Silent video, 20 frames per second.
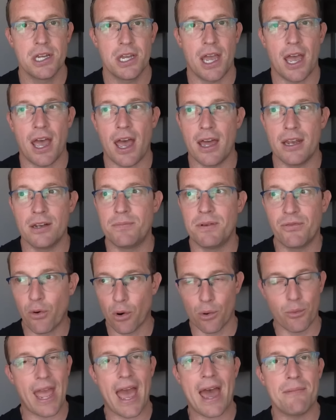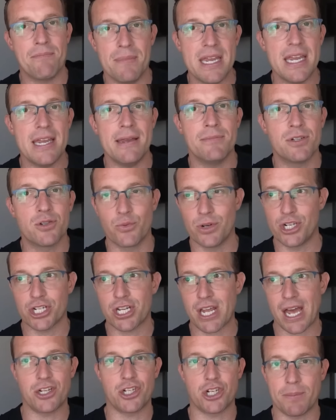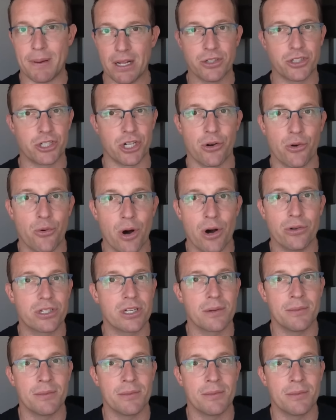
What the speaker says: And before we had memes, we just had Chappelle Show quotes.